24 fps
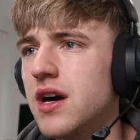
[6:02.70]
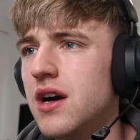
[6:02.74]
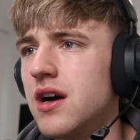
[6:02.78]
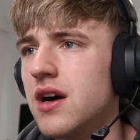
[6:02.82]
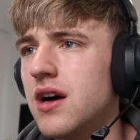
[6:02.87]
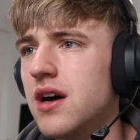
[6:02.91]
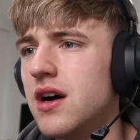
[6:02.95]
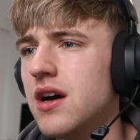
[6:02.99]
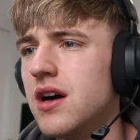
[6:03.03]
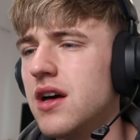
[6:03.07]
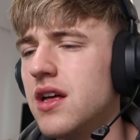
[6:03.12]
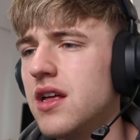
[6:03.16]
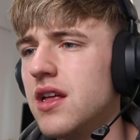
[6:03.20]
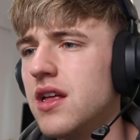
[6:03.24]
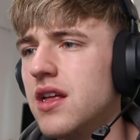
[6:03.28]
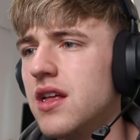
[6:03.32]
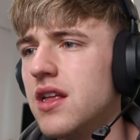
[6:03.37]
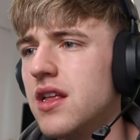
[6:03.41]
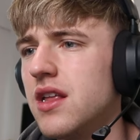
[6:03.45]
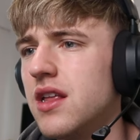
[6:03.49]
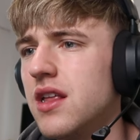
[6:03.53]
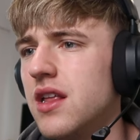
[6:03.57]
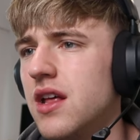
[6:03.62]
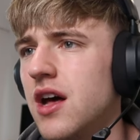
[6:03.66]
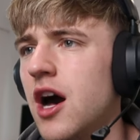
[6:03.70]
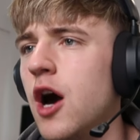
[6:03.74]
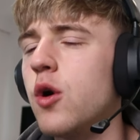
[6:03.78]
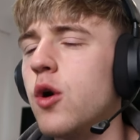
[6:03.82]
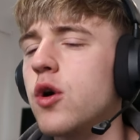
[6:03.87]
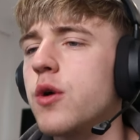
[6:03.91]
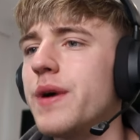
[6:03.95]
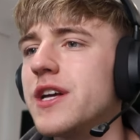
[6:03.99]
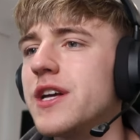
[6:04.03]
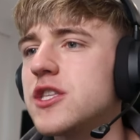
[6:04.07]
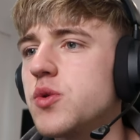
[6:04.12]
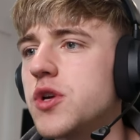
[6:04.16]
heart. Oh,
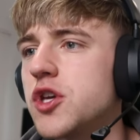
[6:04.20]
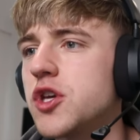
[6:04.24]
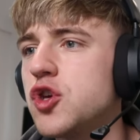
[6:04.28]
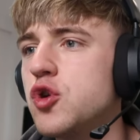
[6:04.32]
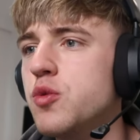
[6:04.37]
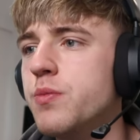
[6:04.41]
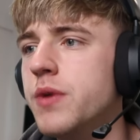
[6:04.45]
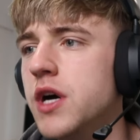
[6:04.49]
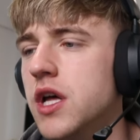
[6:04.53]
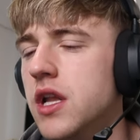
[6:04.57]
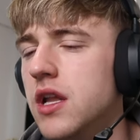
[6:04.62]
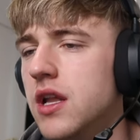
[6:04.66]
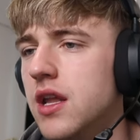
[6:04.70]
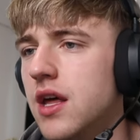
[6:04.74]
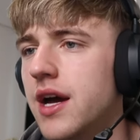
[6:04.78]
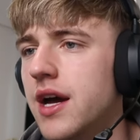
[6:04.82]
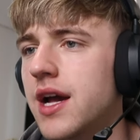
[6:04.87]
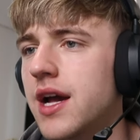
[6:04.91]
compared to a human.